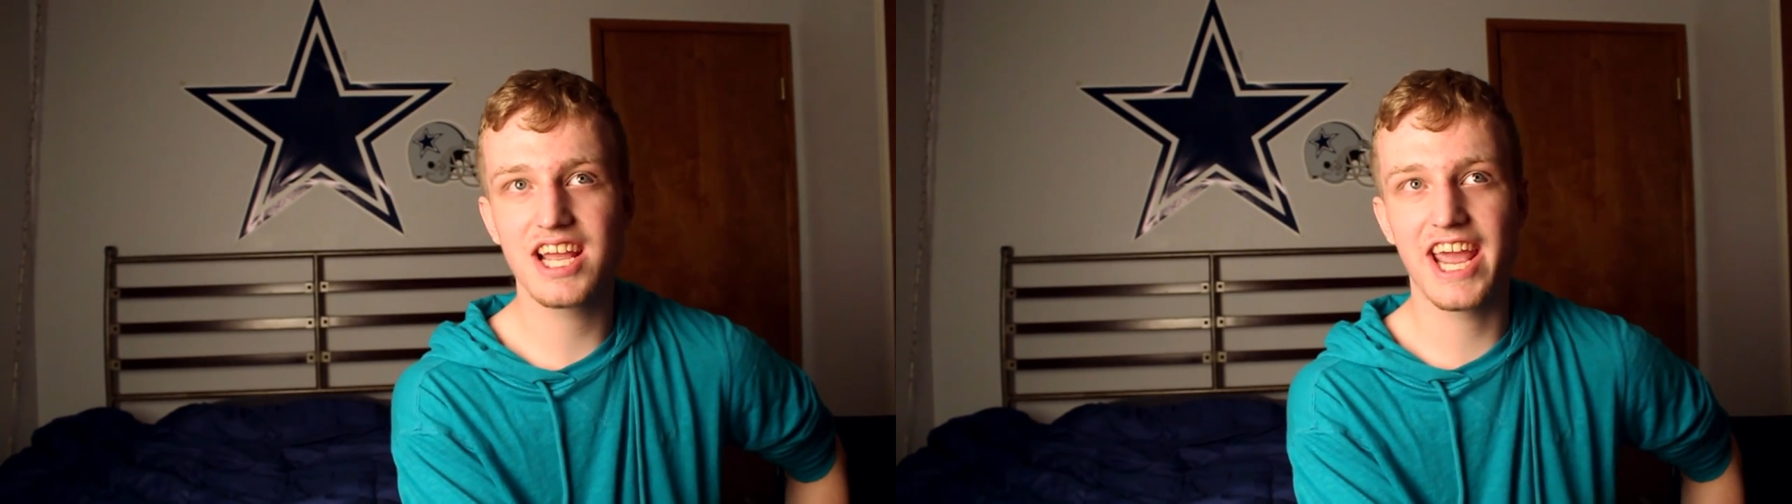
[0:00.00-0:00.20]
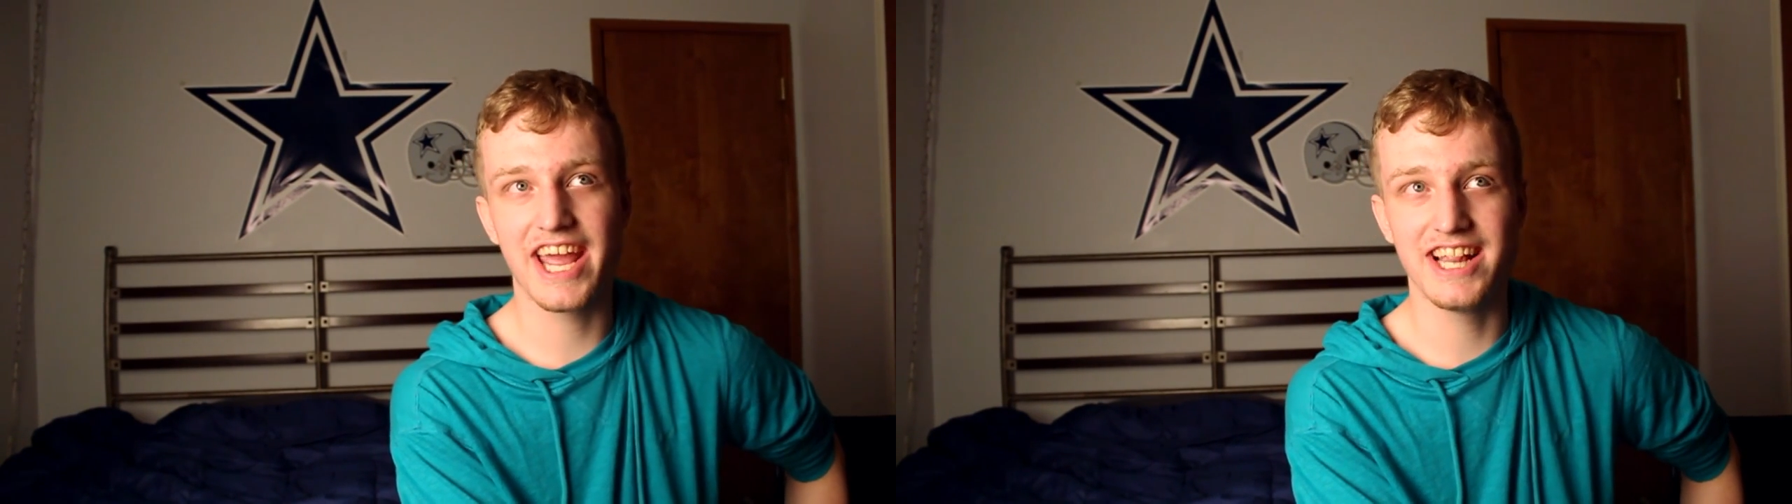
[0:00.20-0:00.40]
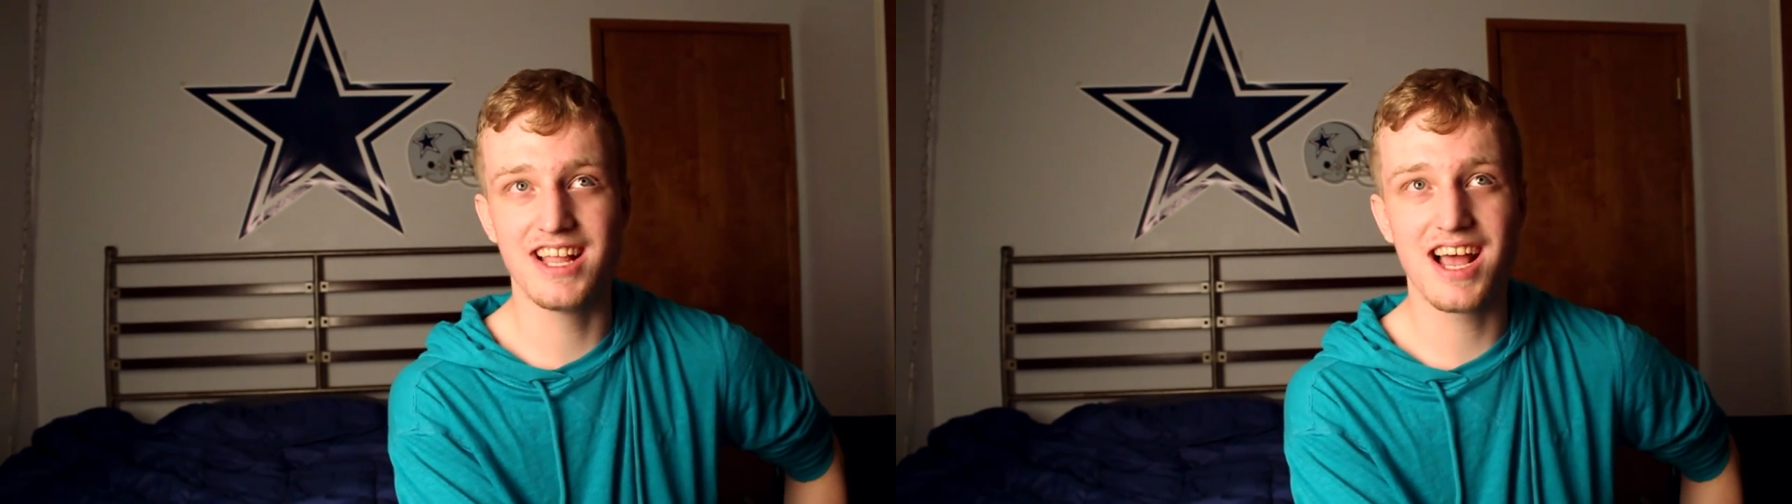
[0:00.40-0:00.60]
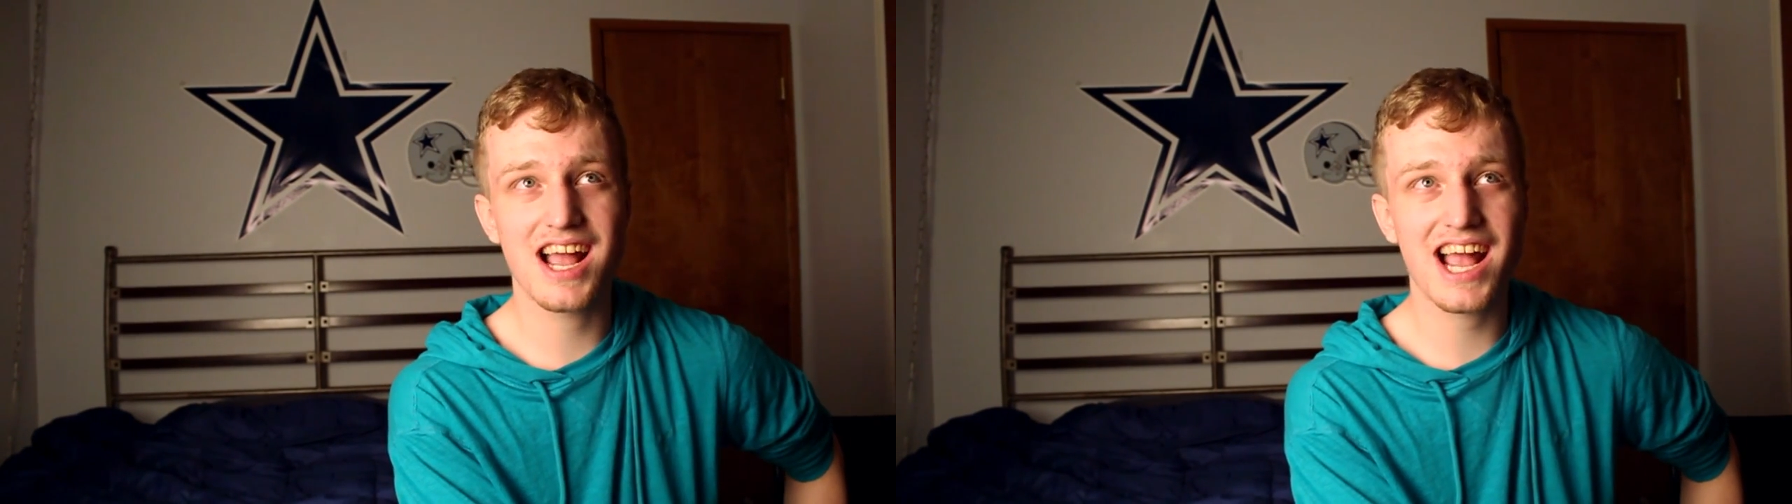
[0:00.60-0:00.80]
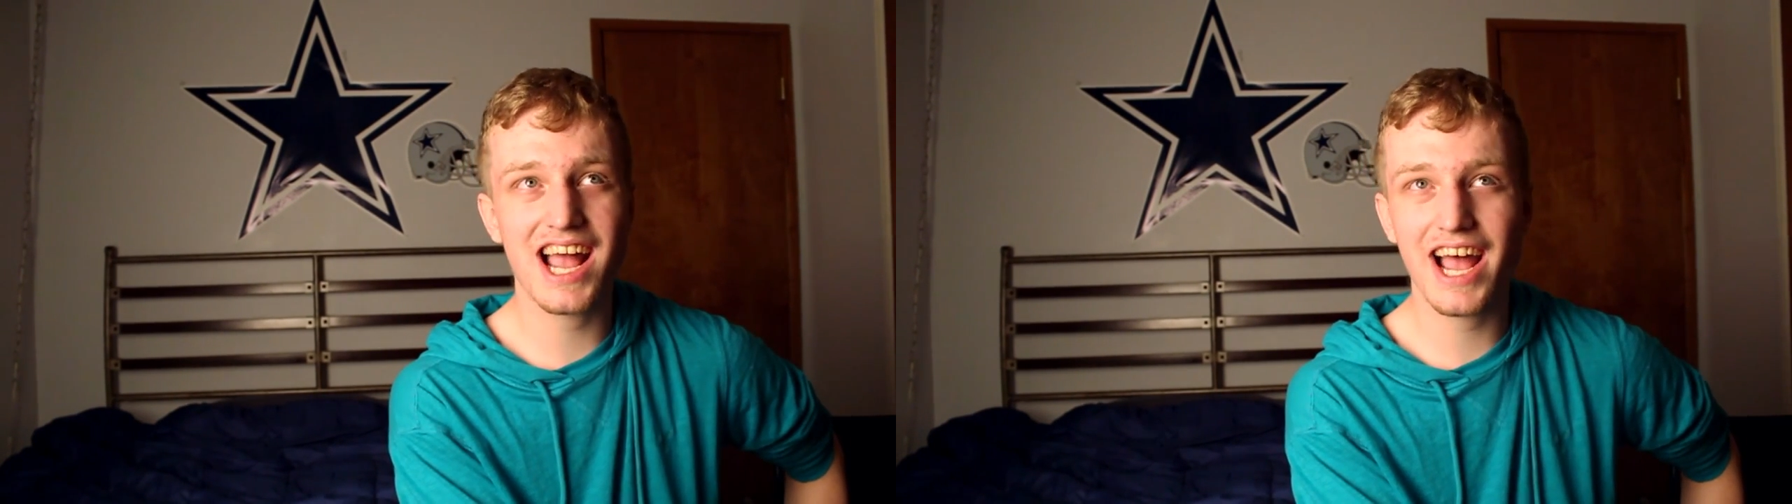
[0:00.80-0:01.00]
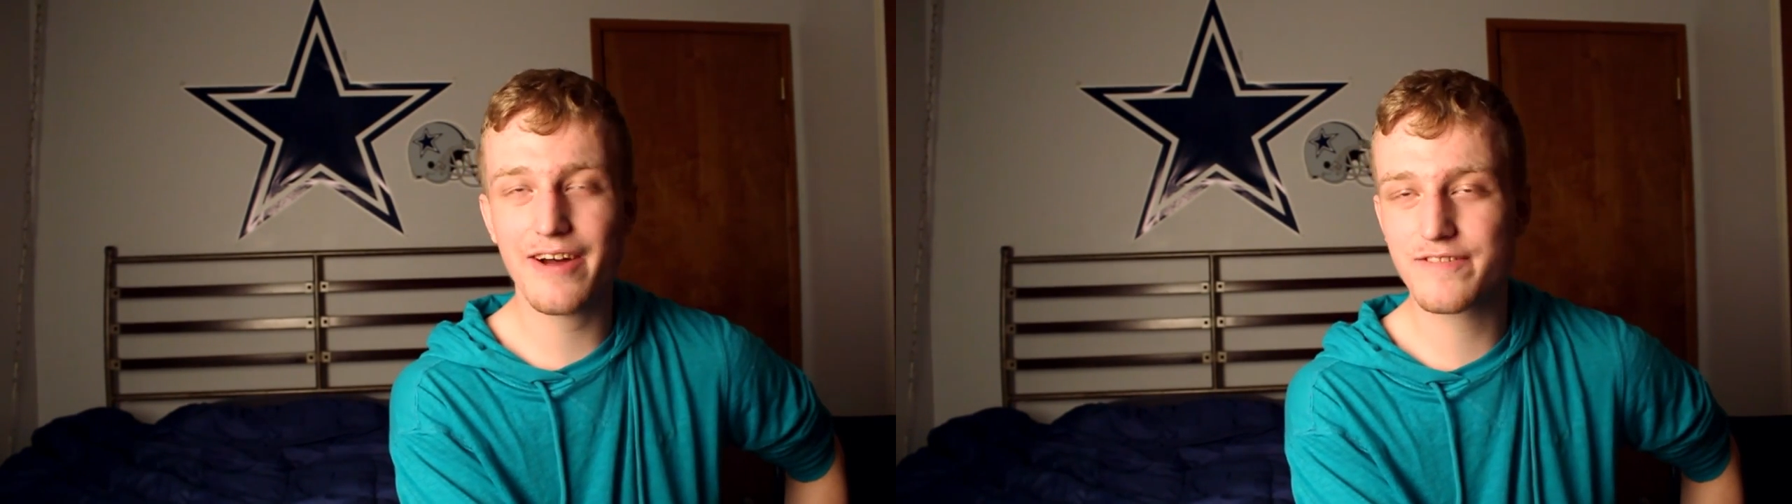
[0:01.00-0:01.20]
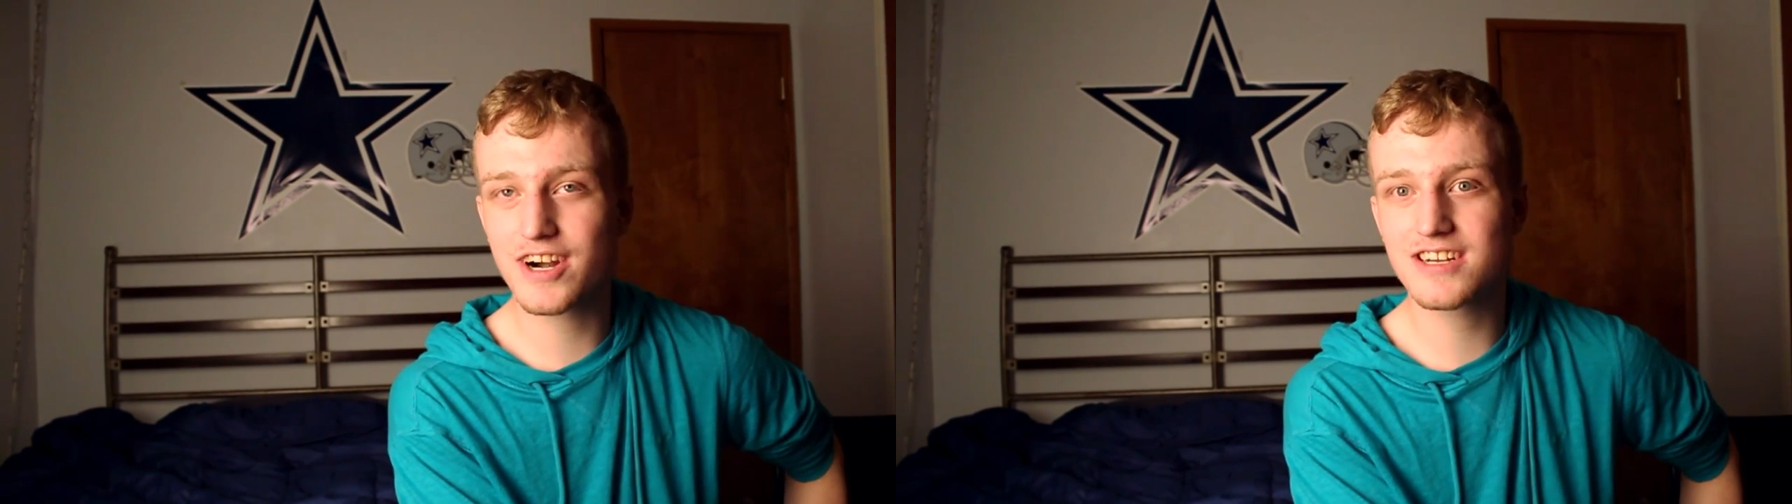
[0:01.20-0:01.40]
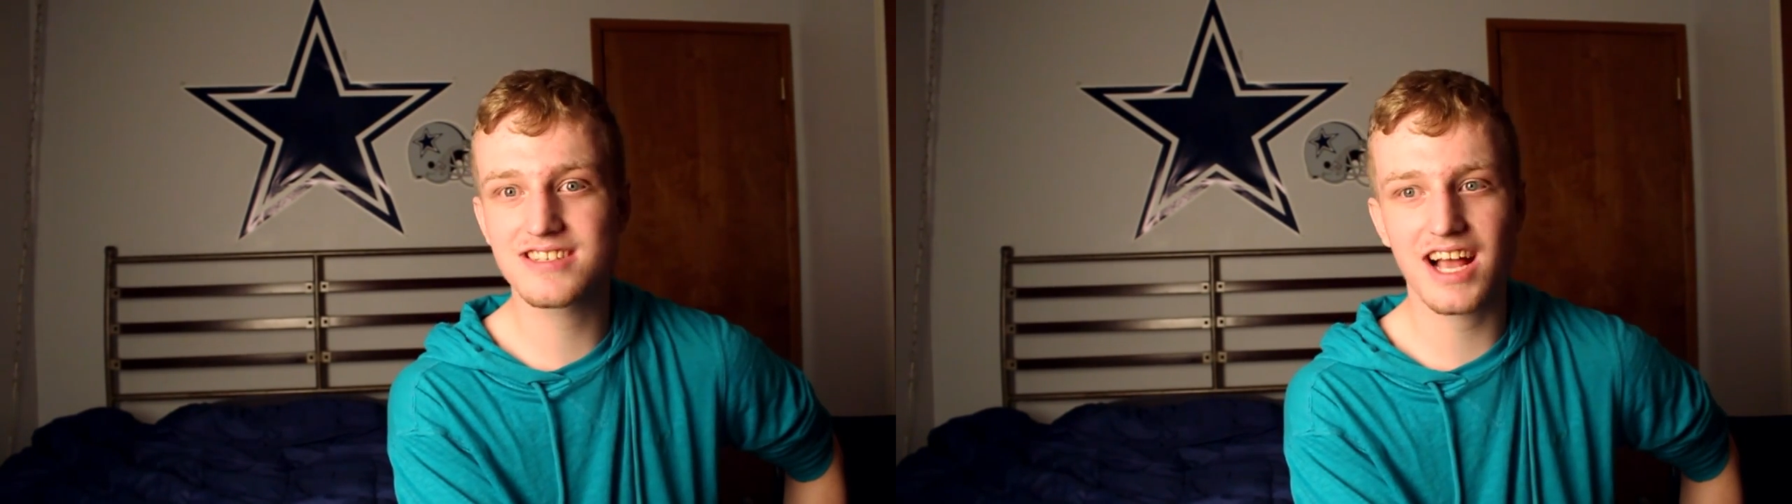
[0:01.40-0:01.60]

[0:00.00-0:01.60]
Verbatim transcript: And at first,